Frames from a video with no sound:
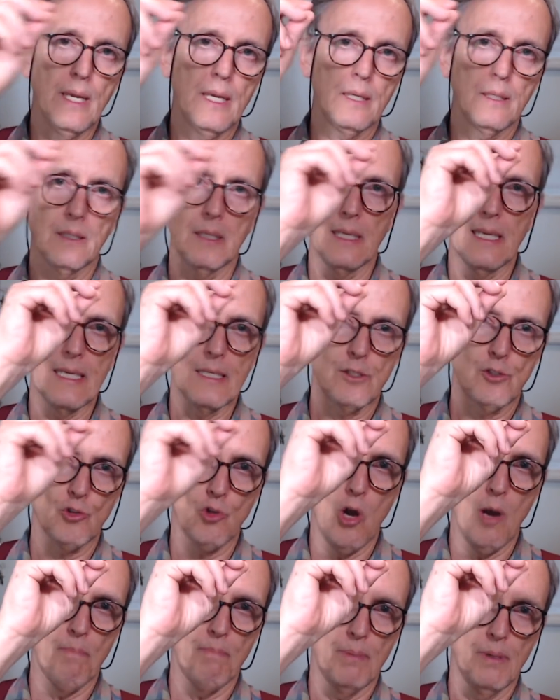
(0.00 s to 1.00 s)
breaking the
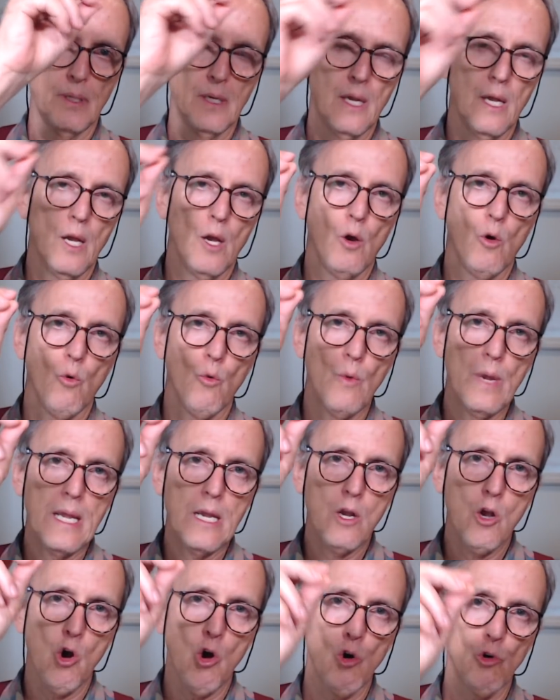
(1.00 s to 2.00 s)
last top,
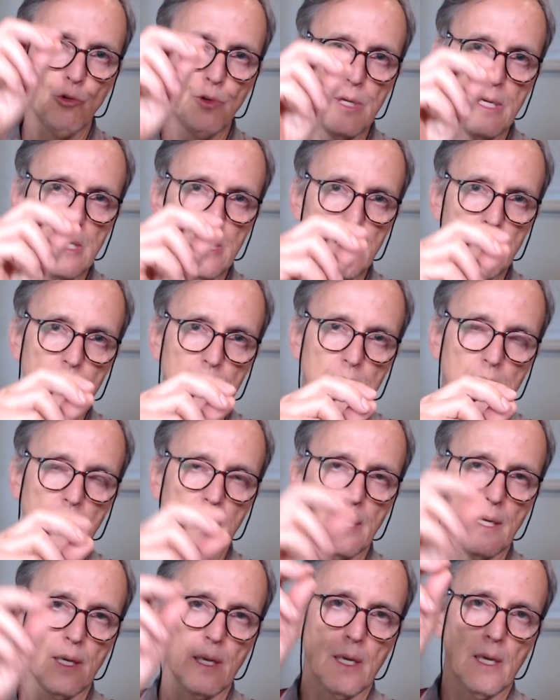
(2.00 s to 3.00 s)
we call
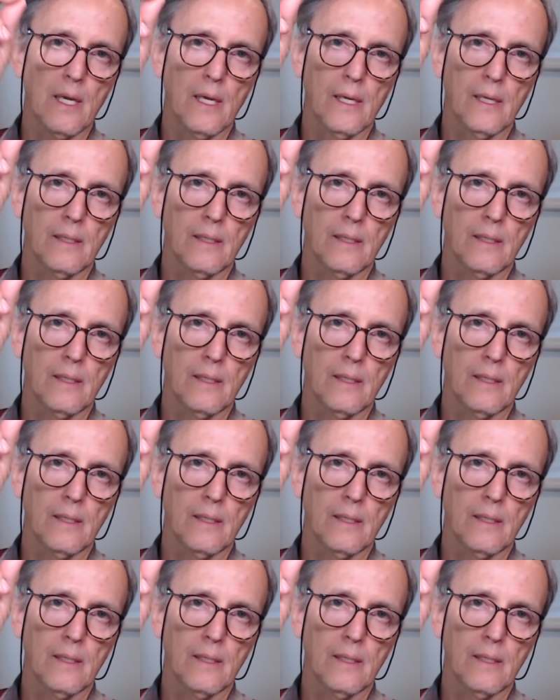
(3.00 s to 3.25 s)
this